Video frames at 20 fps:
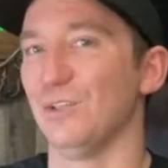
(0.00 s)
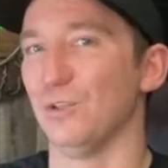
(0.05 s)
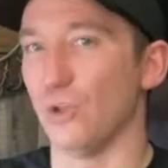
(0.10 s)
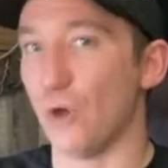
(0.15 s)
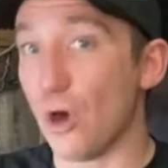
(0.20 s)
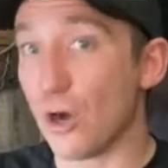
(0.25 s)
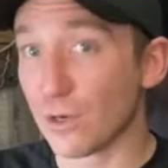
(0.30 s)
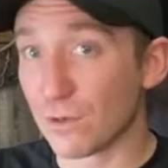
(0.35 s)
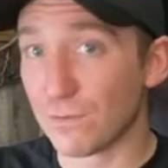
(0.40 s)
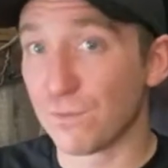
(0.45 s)

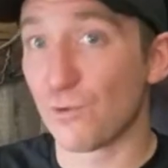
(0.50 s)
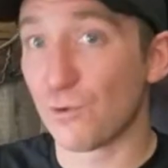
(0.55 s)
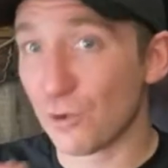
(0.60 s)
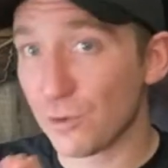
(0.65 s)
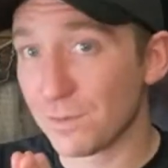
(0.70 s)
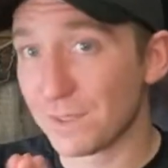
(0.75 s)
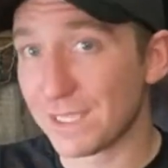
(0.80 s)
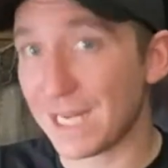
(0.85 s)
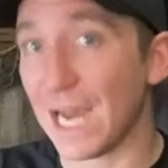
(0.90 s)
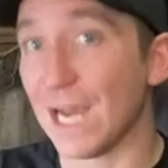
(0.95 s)
long
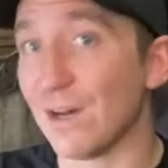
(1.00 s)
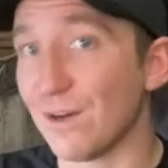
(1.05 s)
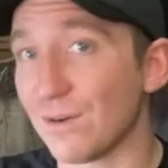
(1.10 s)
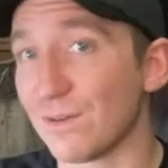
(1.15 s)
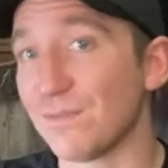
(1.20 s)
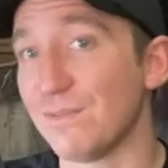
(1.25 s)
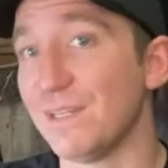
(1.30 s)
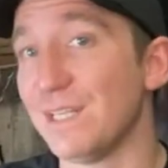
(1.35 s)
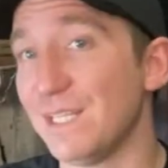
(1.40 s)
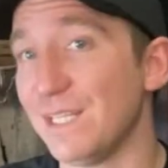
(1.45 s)
form
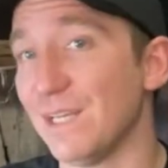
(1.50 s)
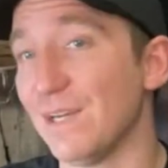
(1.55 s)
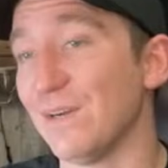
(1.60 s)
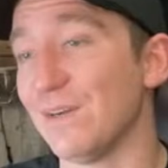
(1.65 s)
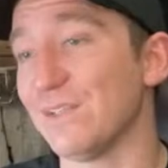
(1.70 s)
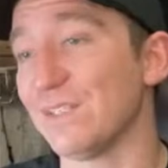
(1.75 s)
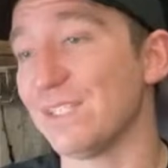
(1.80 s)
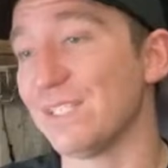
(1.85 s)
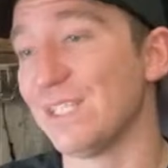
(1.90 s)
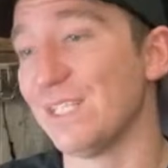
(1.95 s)
style
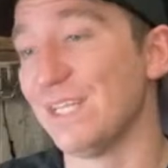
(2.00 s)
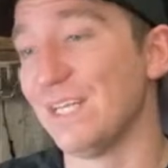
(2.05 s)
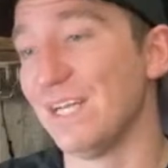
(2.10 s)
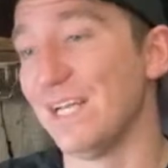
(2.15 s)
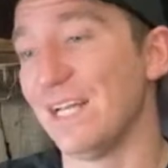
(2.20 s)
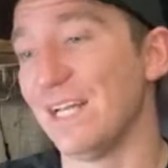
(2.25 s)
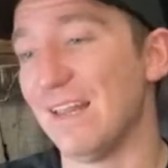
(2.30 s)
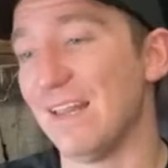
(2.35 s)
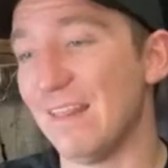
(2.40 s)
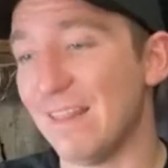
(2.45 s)
videos
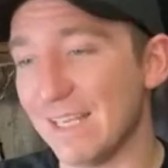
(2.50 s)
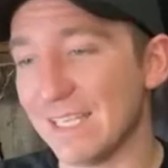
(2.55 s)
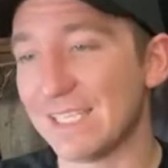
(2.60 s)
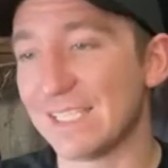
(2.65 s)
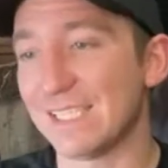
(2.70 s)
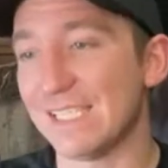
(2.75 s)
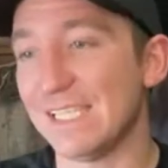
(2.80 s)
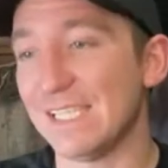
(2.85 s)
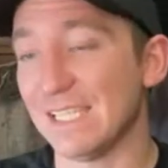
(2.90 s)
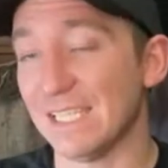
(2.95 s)

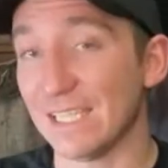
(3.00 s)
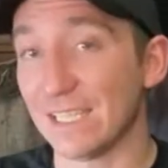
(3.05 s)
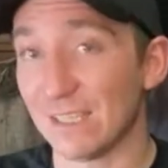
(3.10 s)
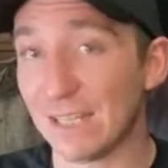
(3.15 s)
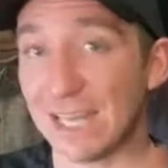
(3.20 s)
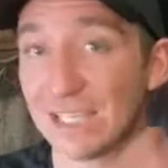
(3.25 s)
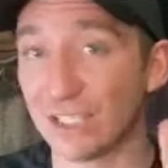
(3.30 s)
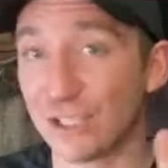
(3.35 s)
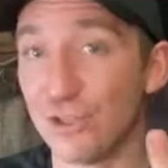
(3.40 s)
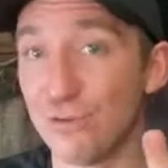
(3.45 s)
this season in the
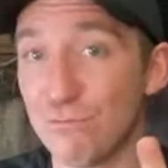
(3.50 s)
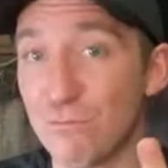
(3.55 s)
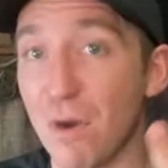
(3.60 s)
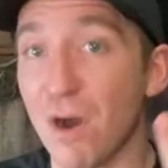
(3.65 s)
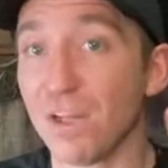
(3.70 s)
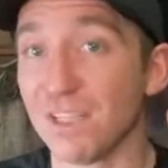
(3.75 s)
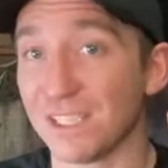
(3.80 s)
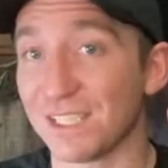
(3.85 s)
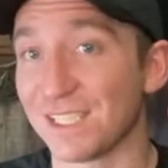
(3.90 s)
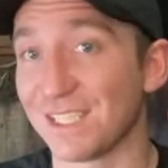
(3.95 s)
last two
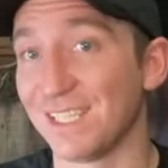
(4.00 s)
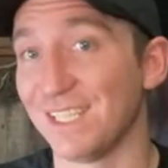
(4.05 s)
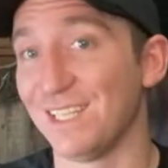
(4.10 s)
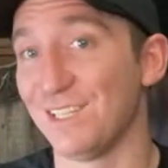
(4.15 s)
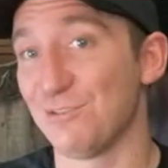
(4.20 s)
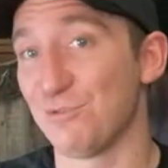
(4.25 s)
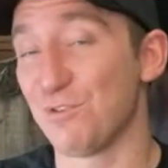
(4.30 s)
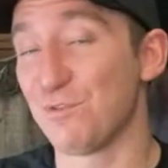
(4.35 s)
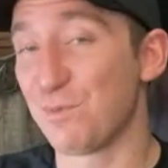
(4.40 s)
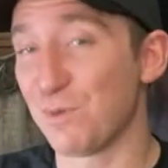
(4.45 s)
months.
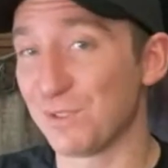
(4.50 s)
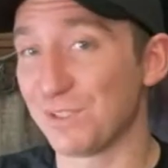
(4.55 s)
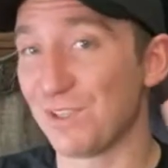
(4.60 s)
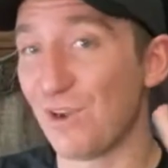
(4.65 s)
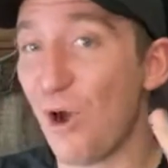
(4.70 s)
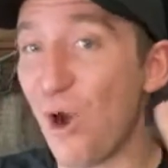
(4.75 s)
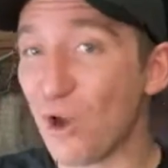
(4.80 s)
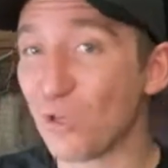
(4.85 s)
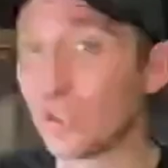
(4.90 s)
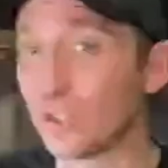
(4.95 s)
We've posted
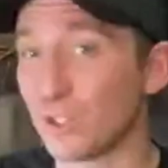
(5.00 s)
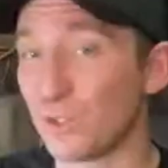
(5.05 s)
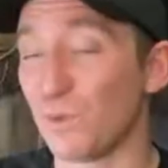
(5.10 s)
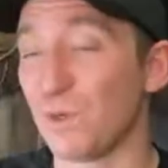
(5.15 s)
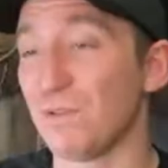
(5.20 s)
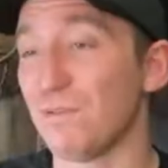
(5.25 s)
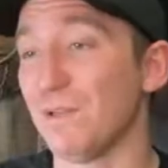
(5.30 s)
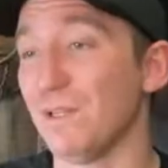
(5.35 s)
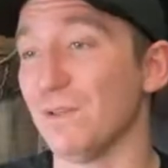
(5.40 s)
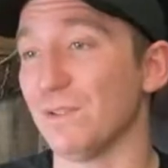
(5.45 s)

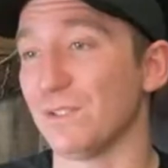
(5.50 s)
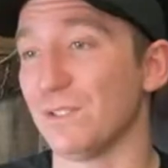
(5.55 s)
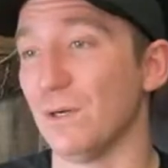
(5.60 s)
120 videos.